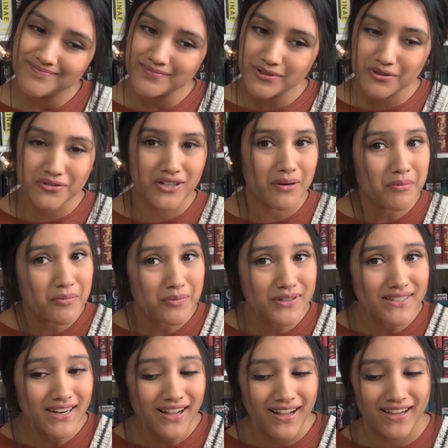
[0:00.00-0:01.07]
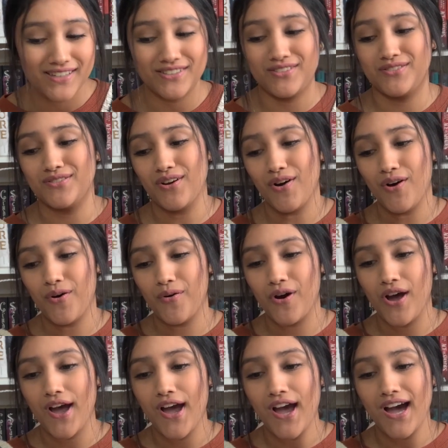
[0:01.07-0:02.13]
Probably not.
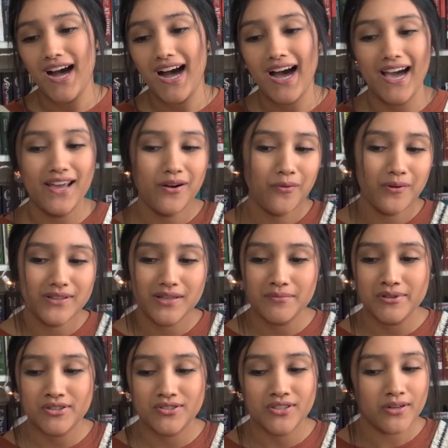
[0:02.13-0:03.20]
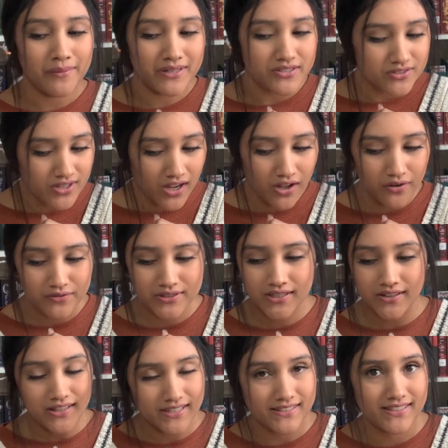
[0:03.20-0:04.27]
So I don't want them to just sit on my shelves
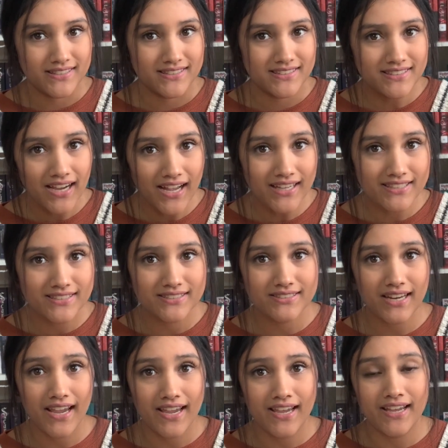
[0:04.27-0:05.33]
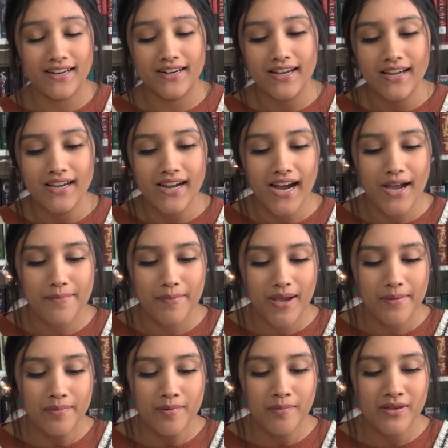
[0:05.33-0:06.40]
collecting dust, and I
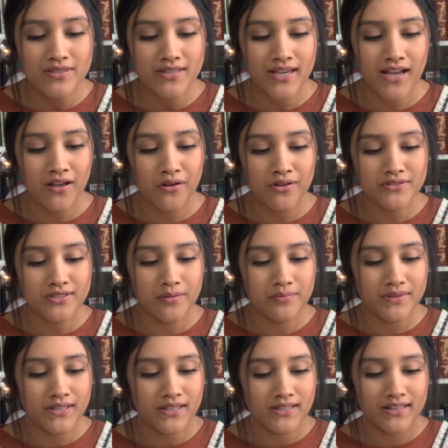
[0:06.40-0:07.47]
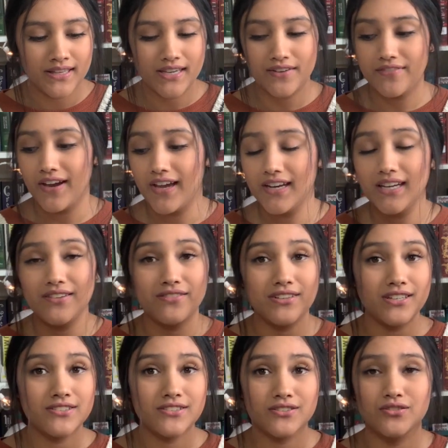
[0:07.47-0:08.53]
might be missing out on something. Like, if any of
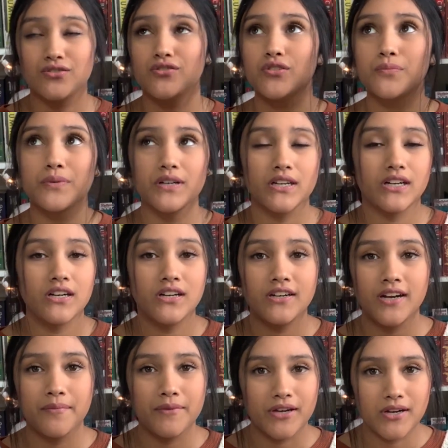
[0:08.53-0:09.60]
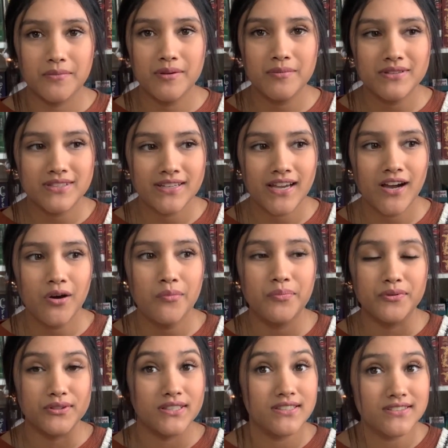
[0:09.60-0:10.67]
these are super good and I'm gonna be missing out,
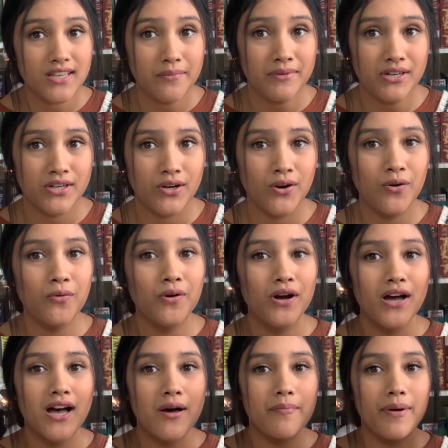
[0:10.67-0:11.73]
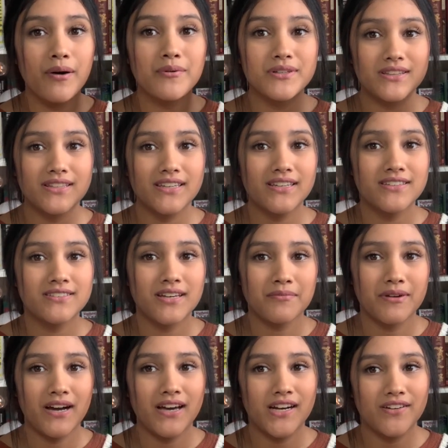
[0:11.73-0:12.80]
please let me know. But with these, I'm
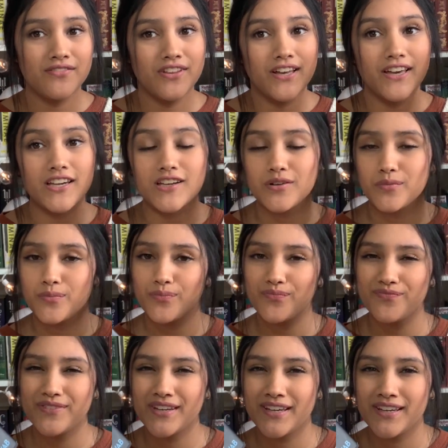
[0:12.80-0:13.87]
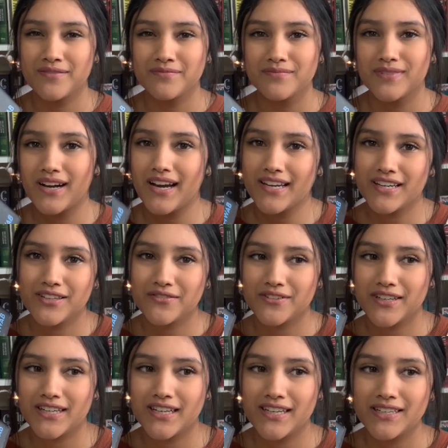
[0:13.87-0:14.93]
kind of like, I could
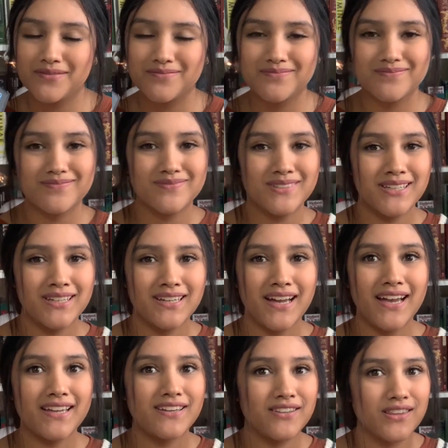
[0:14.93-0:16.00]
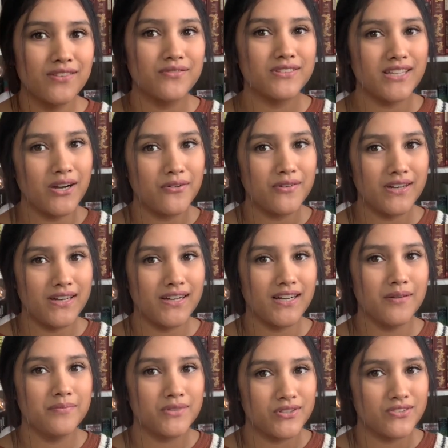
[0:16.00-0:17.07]
read it, I could live without reading
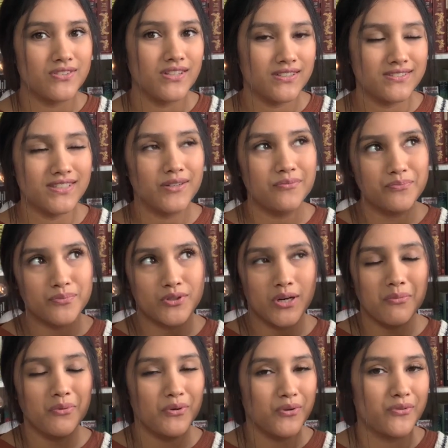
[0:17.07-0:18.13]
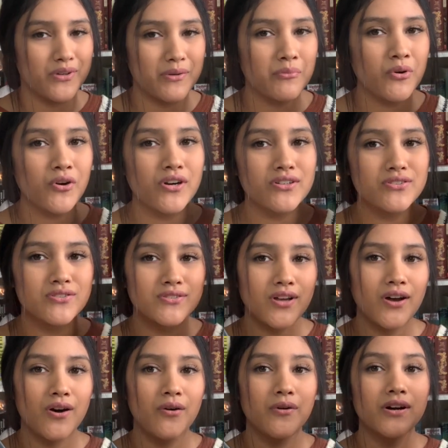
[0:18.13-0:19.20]
them. There's things I probably wouldn't read more,
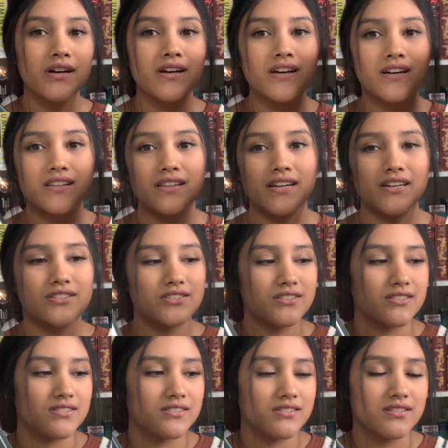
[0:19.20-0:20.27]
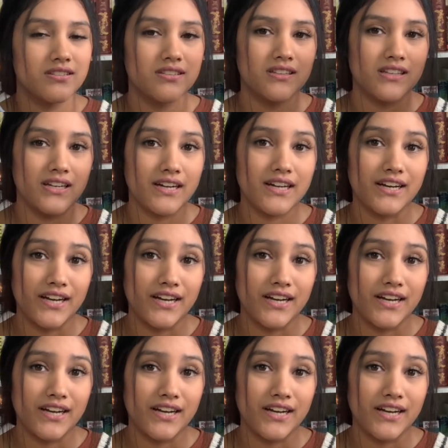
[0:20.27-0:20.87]
so they're gonna